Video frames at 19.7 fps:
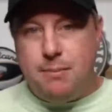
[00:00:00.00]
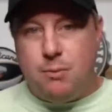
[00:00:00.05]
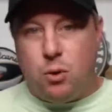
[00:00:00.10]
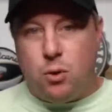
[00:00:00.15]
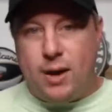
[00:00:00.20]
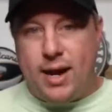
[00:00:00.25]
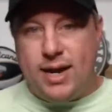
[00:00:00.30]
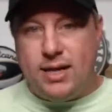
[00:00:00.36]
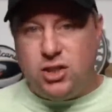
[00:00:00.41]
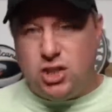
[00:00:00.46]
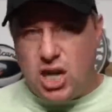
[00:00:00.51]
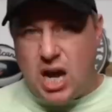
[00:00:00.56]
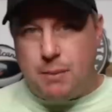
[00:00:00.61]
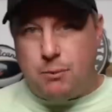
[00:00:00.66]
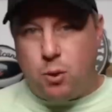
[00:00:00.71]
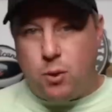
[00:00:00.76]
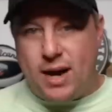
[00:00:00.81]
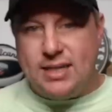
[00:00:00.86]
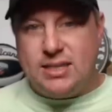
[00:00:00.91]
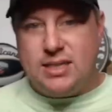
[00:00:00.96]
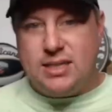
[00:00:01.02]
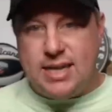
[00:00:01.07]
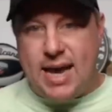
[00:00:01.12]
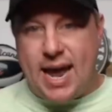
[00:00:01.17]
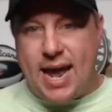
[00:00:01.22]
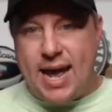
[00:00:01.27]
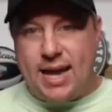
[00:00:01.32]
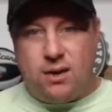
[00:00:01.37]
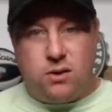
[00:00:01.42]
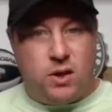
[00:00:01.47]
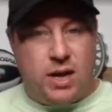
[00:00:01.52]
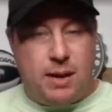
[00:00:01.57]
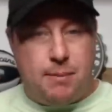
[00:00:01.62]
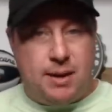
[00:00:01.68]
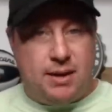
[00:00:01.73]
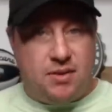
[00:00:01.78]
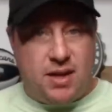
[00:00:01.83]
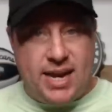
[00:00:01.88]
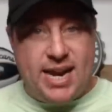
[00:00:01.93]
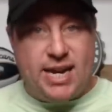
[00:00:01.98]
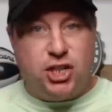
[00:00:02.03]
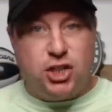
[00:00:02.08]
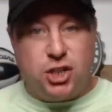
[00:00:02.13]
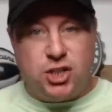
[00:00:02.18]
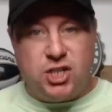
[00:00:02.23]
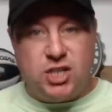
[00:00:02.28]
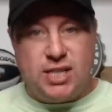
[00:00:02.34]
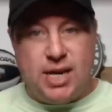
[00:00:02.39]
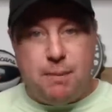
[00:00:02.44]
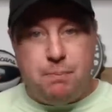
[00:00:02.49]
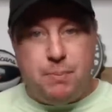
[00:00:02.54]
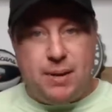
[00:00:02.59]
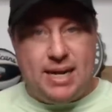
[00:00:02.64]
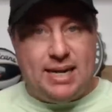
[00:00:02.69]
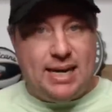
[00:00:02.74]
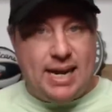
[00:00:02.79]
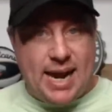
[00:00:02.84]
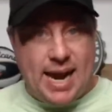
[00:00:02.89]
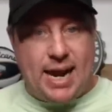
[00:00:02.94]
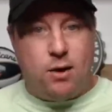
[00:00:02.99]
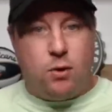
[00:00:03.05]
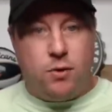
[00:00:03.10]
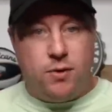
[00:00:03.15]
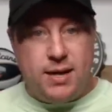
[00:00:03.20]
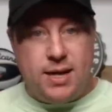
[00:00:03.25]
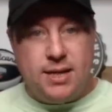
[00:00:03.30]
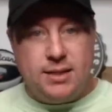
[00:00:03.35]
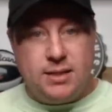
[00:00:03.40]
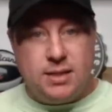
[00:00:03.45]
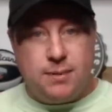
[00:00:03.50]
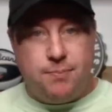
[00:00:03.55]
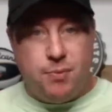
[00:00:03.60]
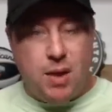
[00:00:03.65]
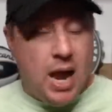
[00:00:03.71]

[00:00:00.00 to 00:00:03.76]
Morant, Ja Morant's dad, claiming that he should step in and handle this.